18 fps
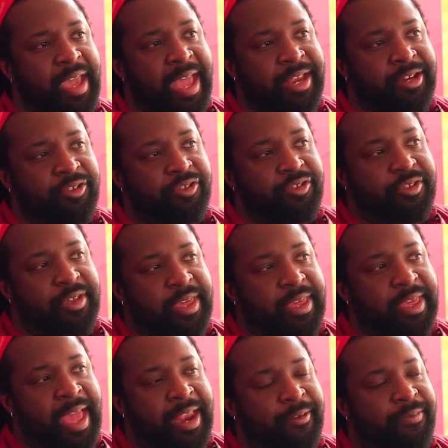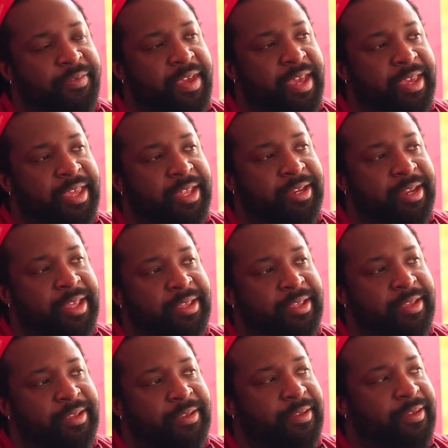don't think I
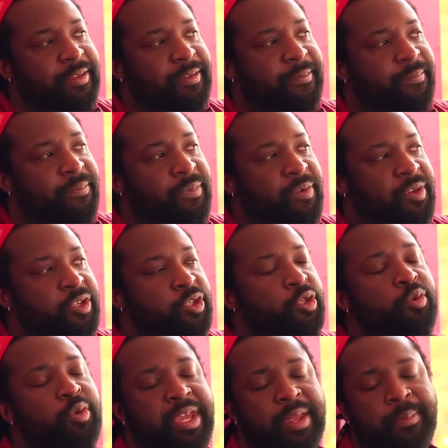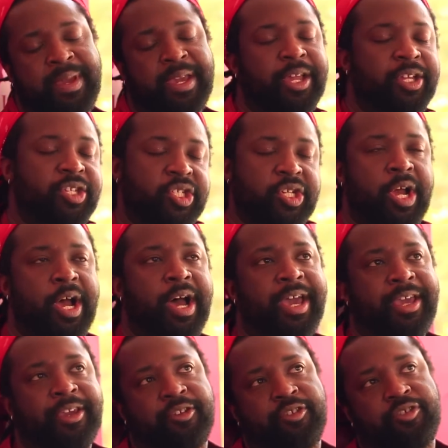can, you can make a
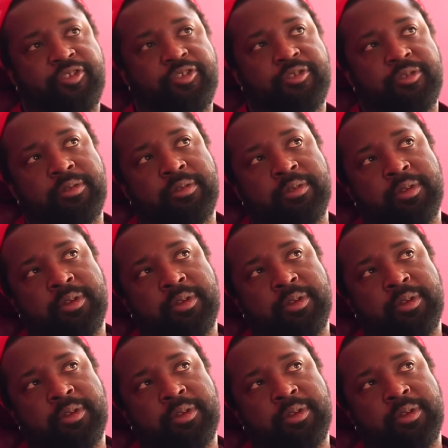choice,